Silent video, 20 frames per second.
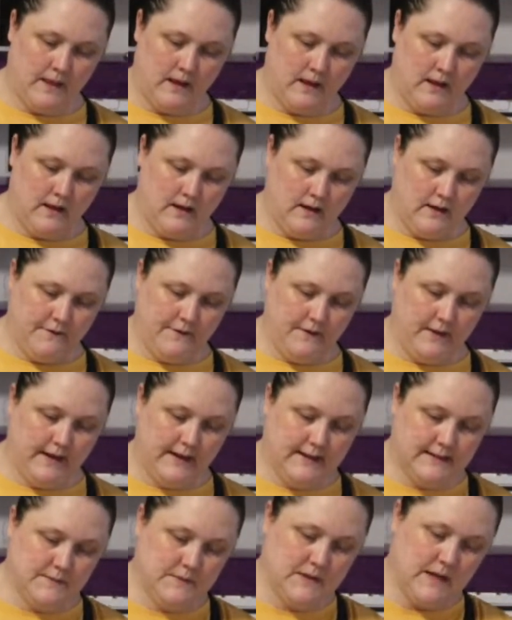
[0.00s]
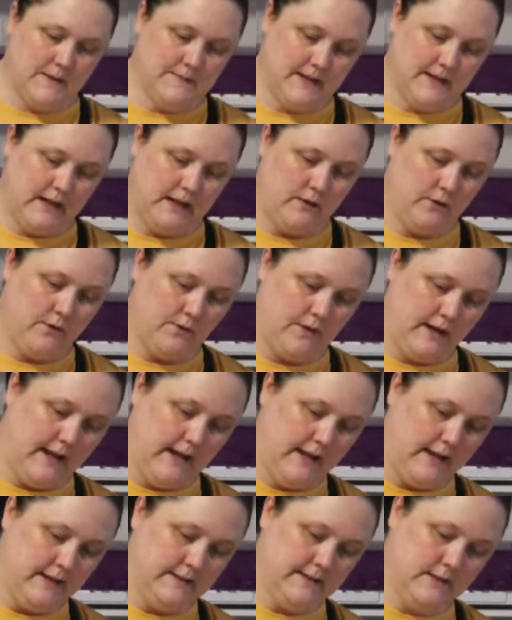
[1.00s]
I feel like sometimes I need 3
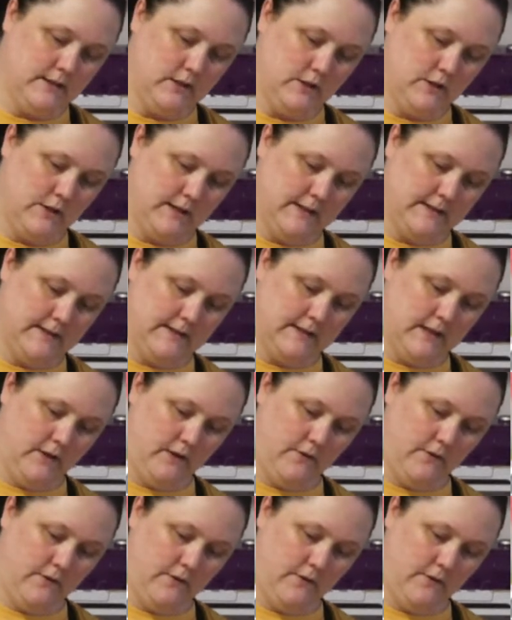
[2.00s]
hands to do this stuff.